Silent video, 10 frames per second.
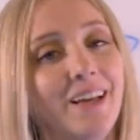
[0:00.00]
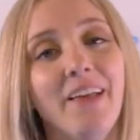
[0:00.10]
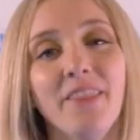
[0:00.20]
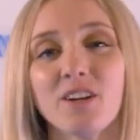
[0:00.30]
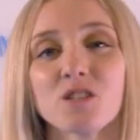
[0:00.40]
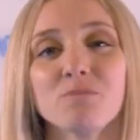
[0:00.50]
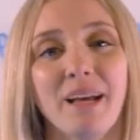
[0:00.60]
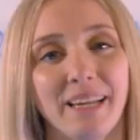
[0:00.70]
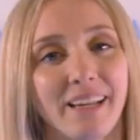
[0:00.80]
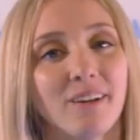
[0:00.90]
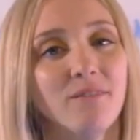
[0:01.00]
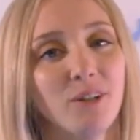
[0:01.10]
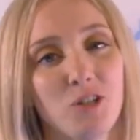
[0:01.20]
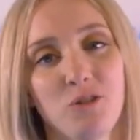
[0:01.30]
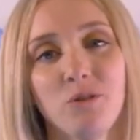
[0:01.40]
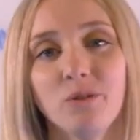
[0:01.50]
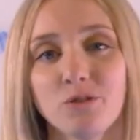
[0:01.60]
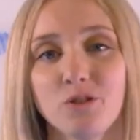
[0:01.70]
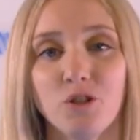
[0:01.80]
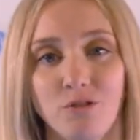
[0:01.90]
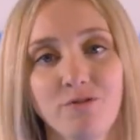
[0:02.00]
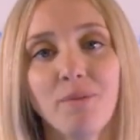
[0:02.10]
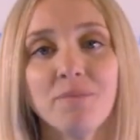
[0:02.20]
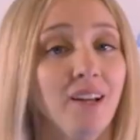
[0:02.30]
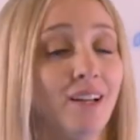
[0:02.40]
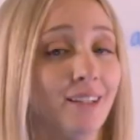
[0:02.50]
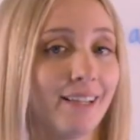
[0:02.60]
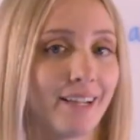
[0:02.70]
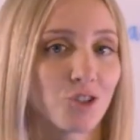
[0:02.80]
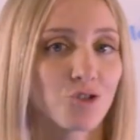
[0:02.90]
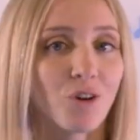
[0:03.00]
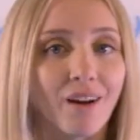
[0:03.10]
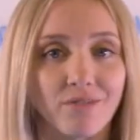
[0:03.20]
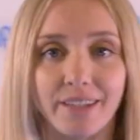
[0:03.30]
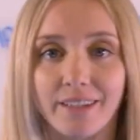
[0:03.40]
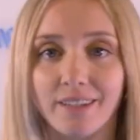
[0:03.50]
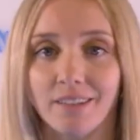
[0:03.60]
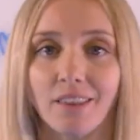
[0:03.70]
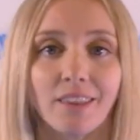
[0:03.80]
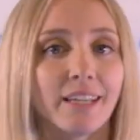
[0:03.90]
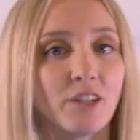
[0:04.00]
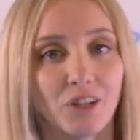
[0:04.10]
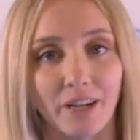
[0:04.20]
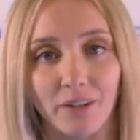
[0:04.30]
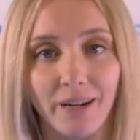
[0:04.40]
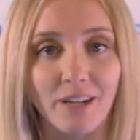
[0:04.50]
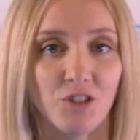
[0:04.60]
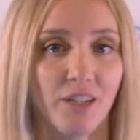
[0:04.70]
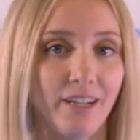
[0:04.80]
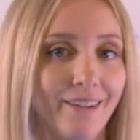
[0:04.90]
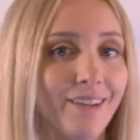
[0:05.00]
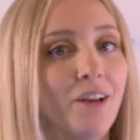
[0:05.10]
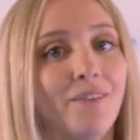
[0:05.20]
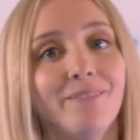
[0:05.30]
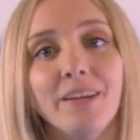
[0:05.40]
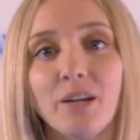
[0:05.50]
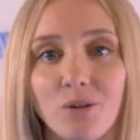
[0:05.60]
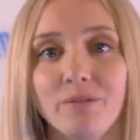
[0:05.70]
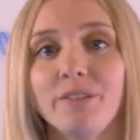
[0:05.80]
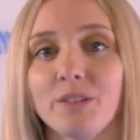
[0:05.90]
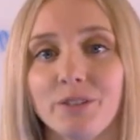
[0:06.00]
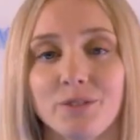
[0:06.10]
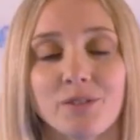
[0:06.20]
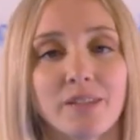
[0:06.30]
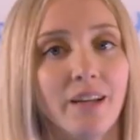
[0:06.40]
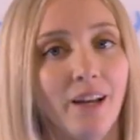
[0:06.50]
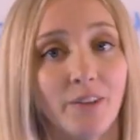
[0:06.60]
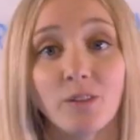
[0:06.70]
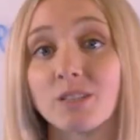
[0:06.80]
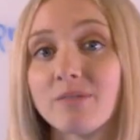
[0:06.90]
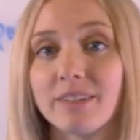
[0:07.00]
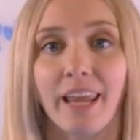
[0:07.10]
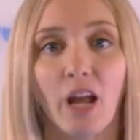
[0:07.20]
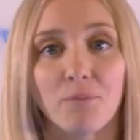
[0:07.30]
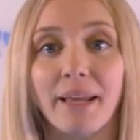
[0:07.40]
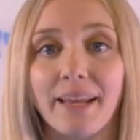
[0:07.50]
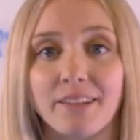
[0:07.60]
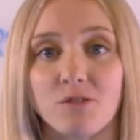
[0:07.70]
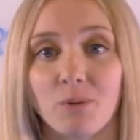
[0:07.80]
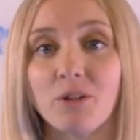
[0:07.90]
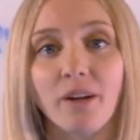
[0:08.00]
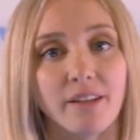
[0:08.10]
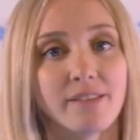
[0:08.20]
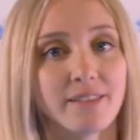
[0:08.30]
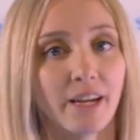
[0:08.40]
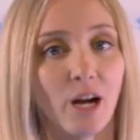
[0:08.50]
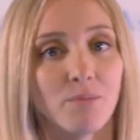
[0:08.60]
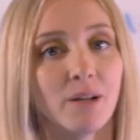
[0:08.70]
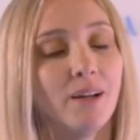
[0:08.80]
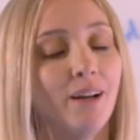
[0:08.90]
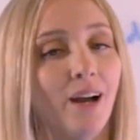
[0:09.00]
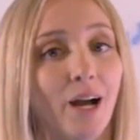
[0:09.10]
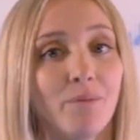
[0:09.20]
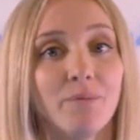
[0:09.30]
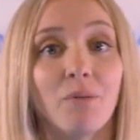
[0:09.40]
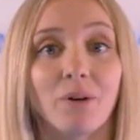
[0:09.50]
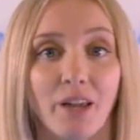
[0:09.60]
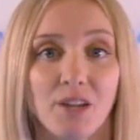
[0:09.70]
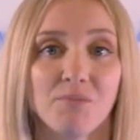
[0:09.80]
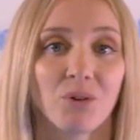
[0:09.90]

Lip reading: There's many conversion goals to choose from, like traffic, lead generation, video views. There's even campaigns where you can set up that will get you more